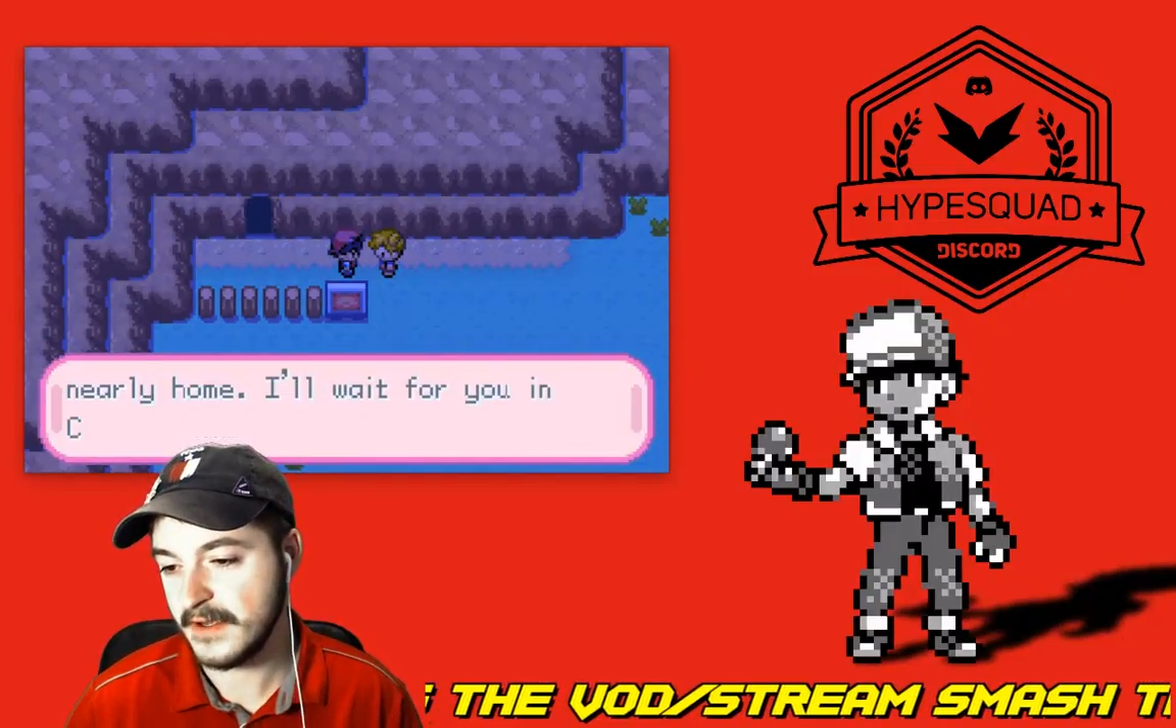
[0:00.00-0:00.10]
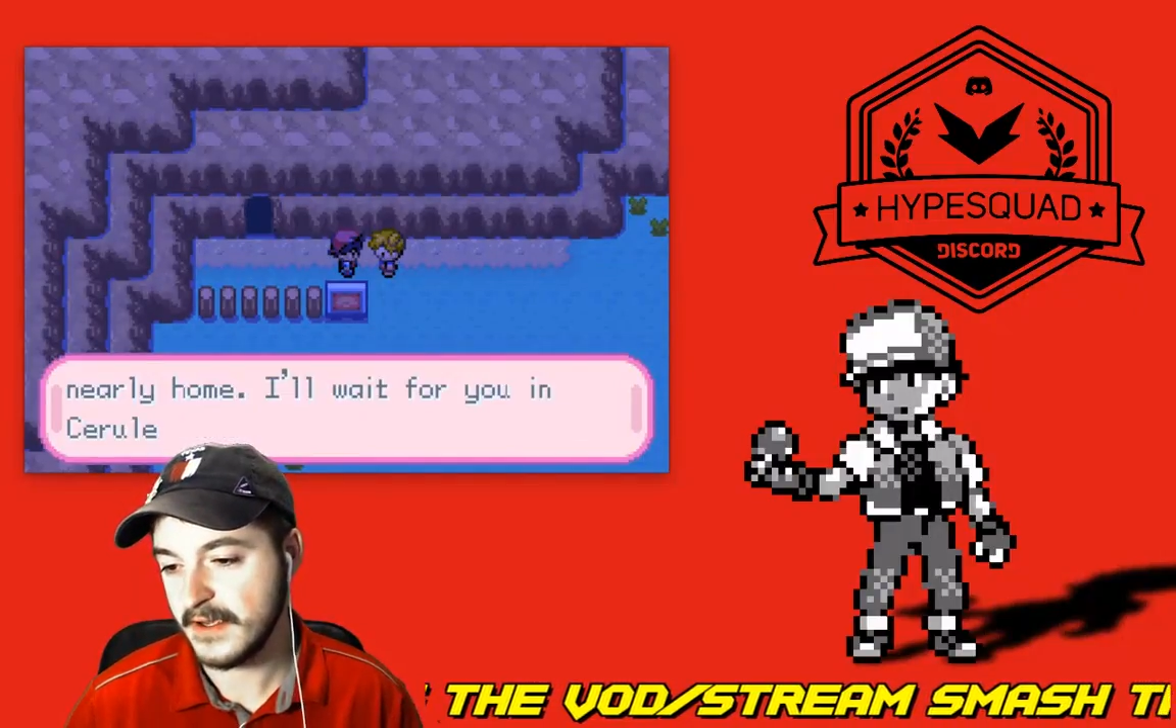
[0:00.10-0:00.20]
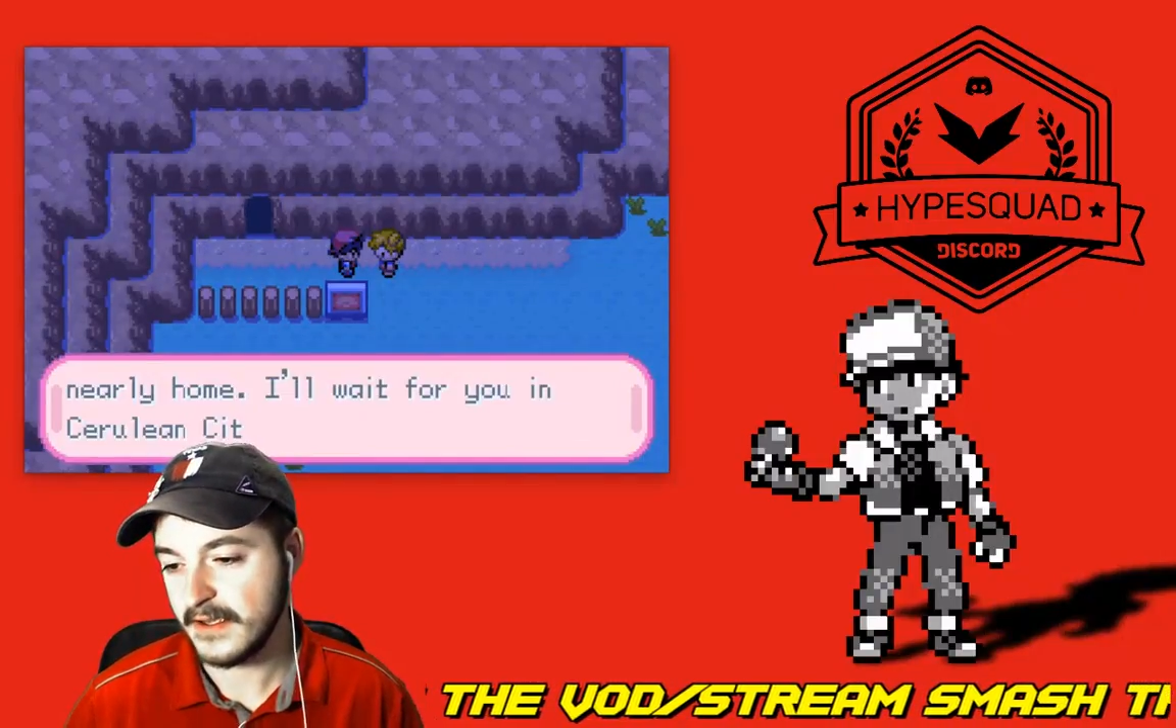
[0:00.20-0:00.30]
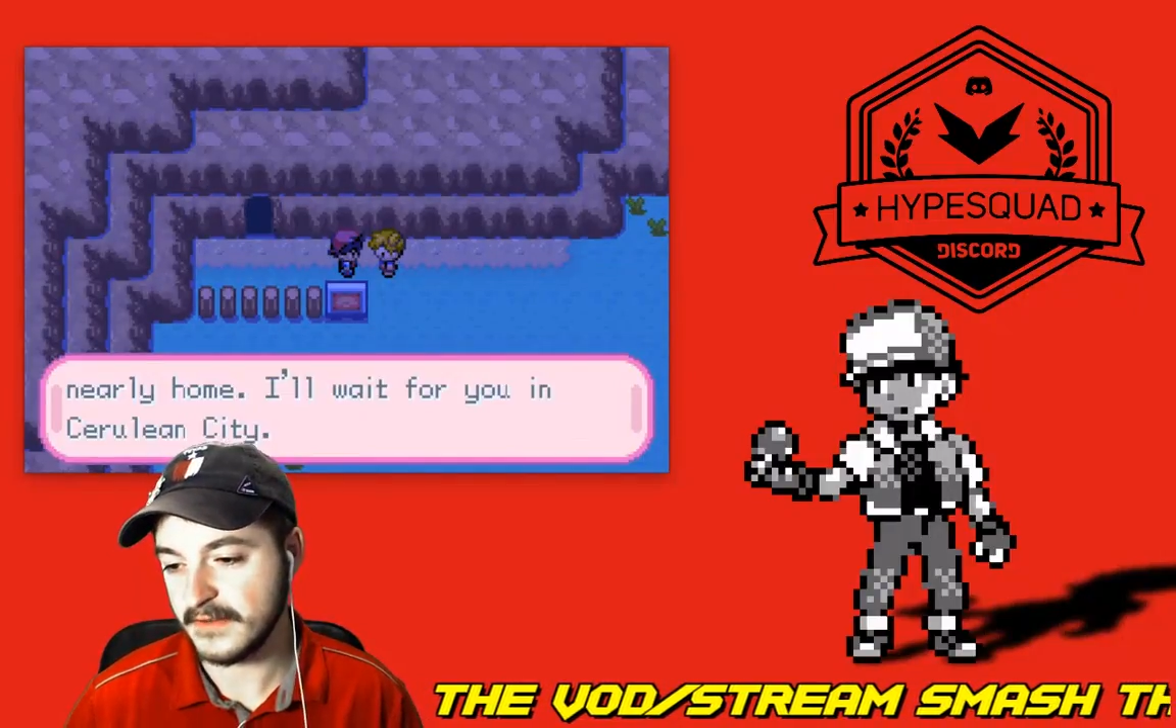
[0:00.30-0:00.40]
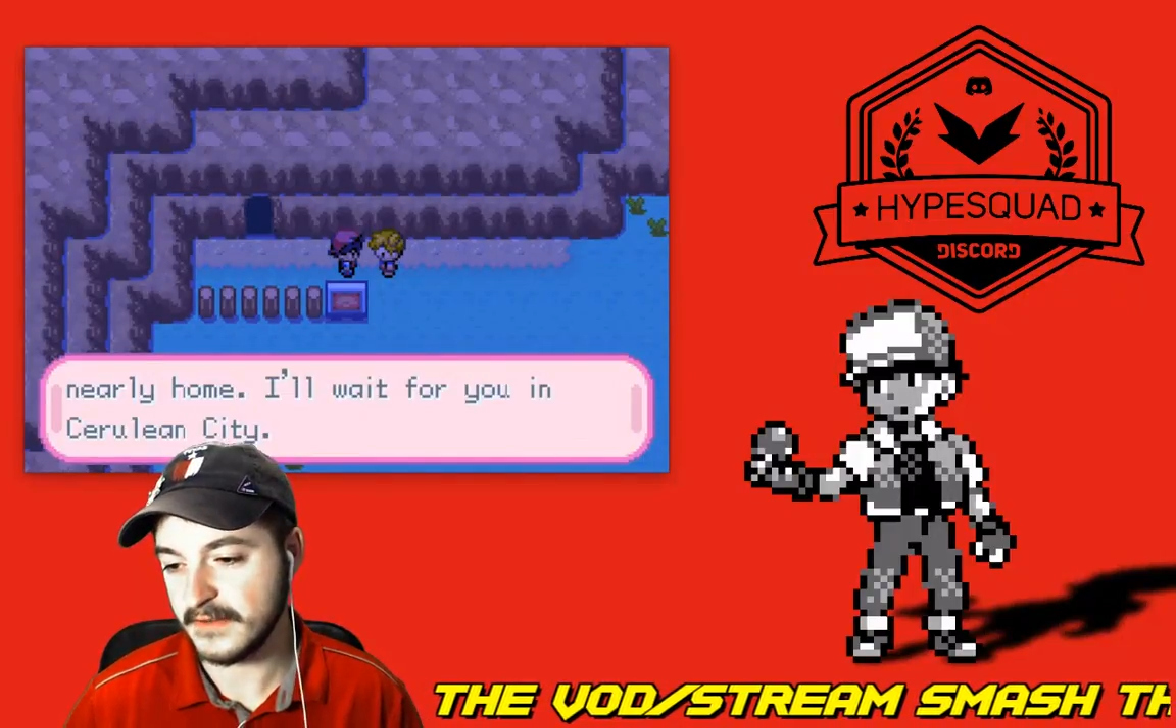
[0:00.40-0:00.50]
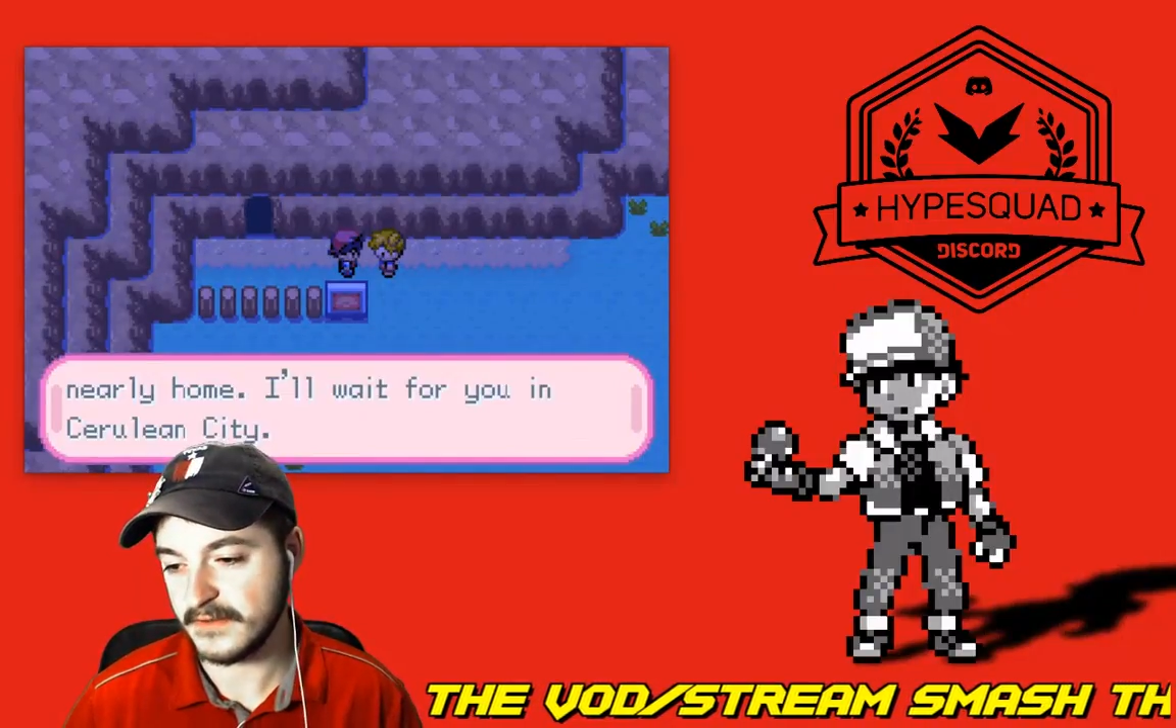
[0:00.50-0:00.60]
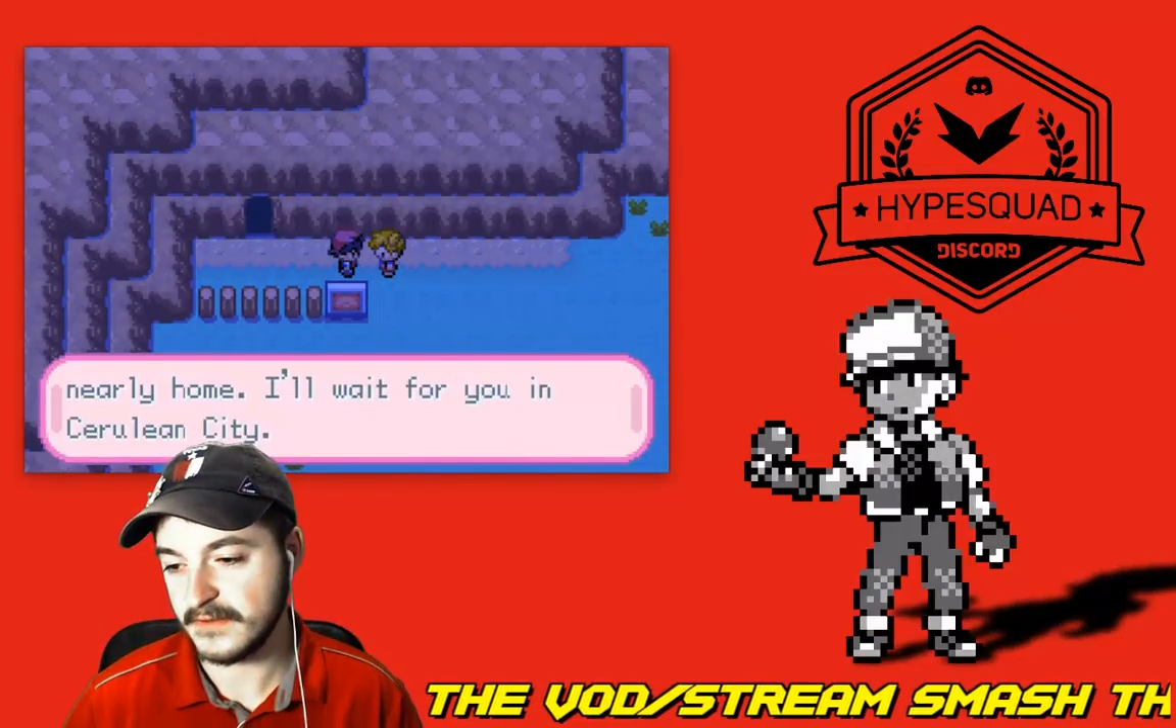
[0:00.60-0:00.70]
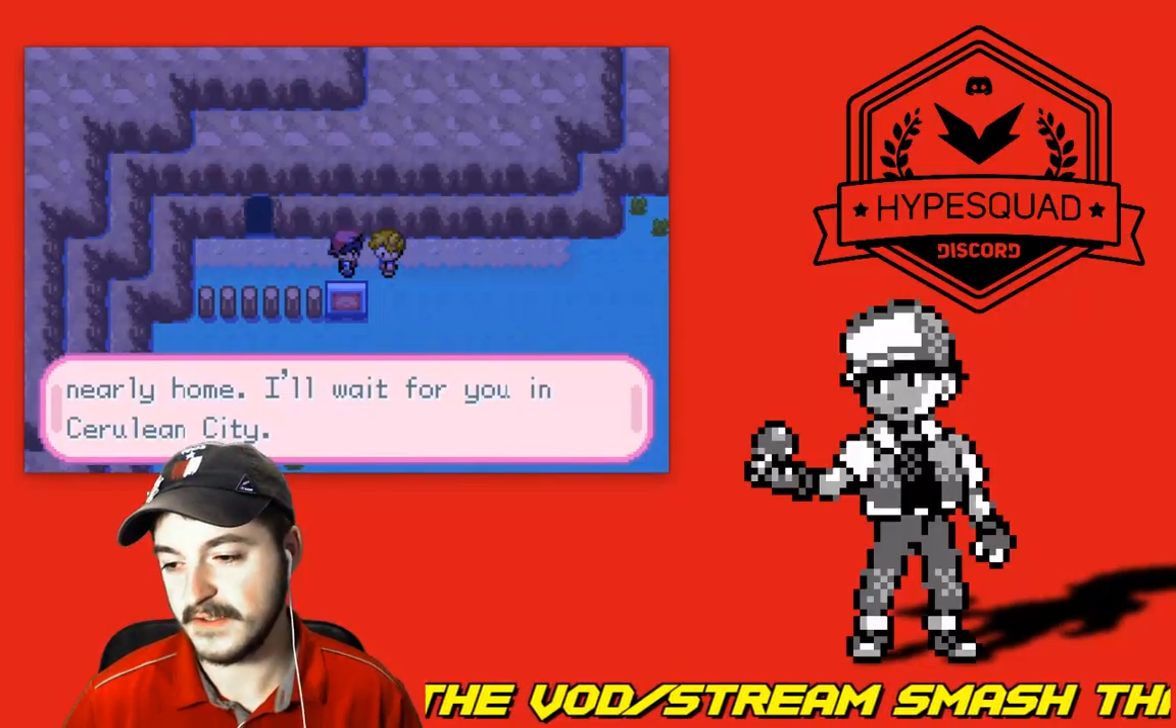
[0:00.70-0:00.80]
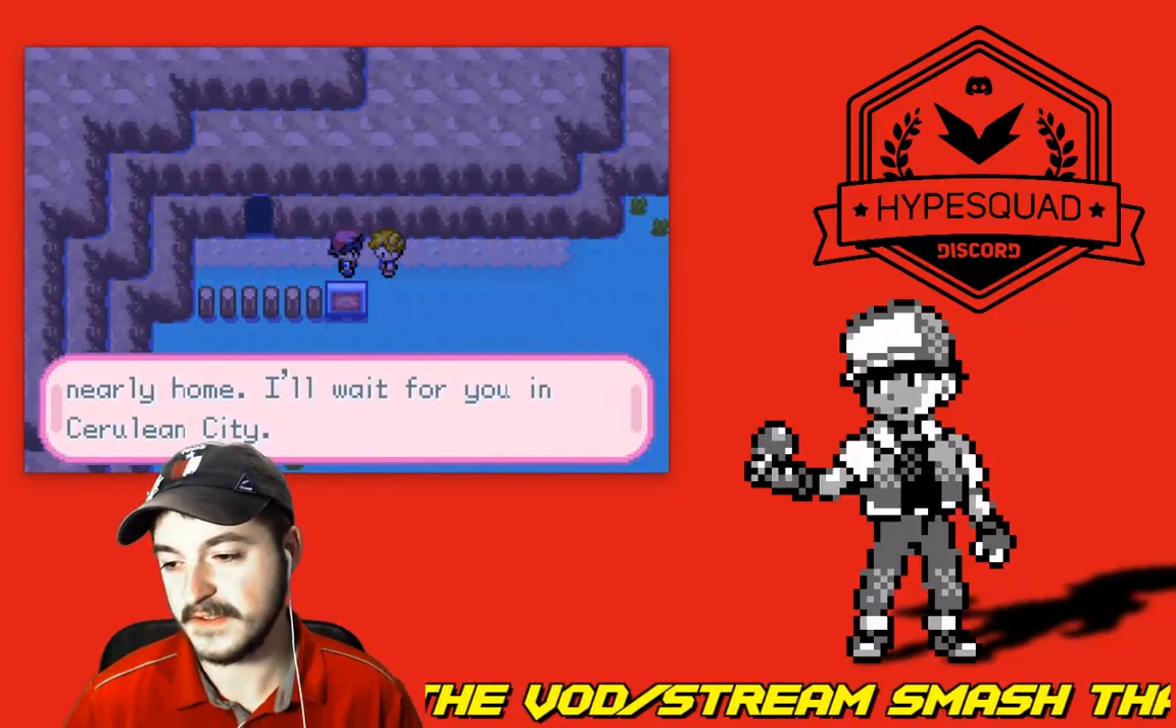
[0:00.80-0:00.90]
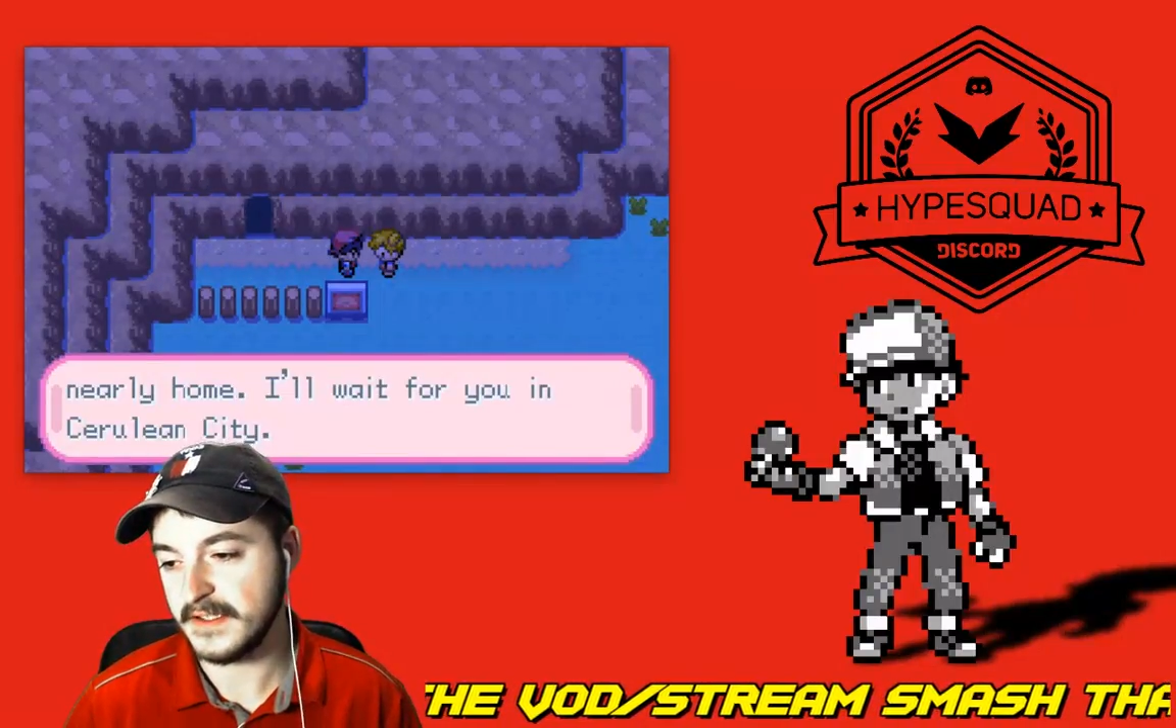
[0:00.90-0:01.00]
in
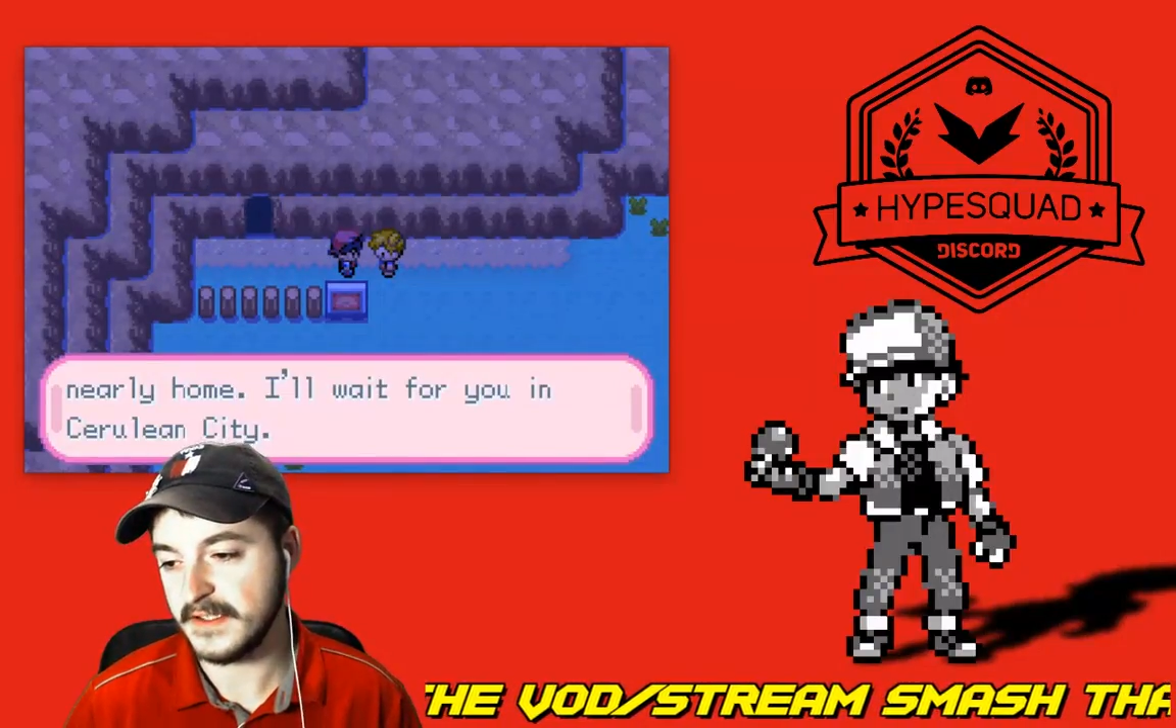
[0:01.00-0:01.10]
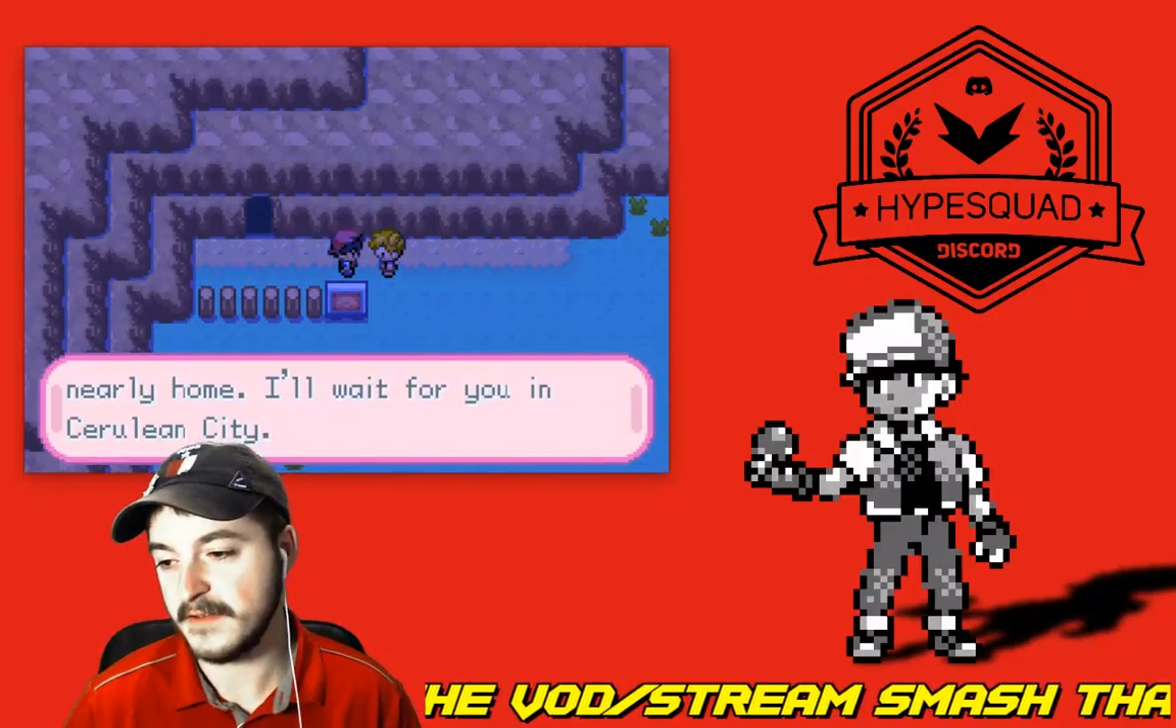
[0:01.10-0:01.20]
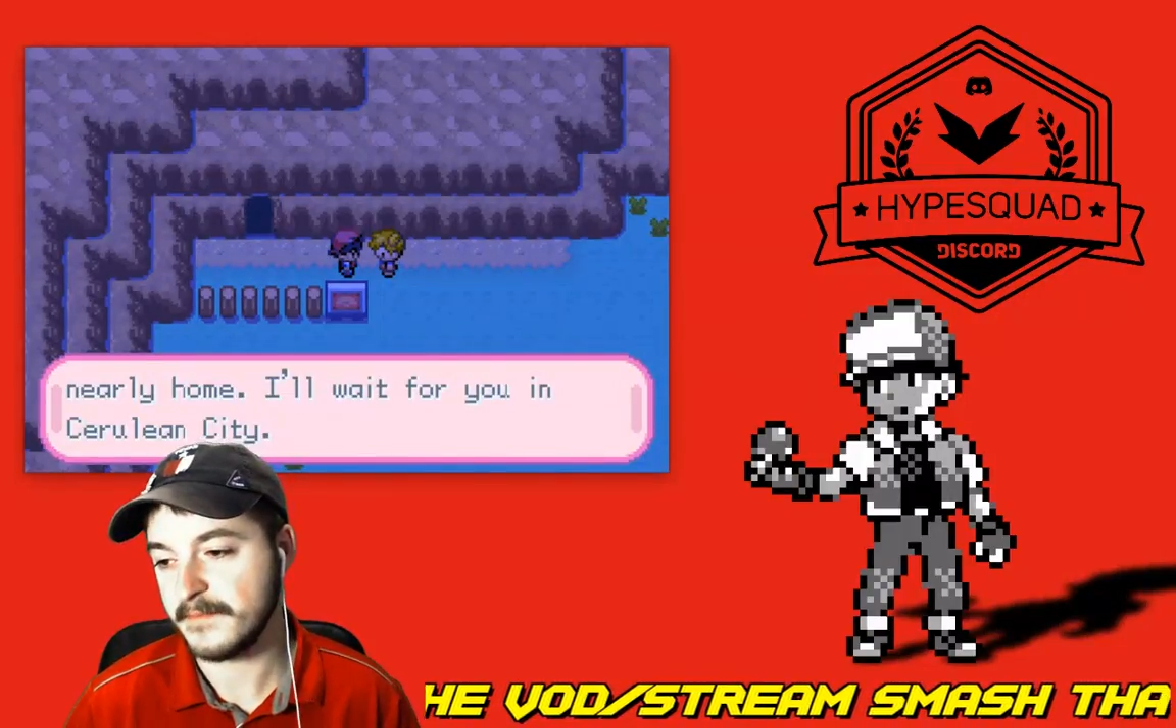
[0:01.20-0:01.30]
Cerulean City.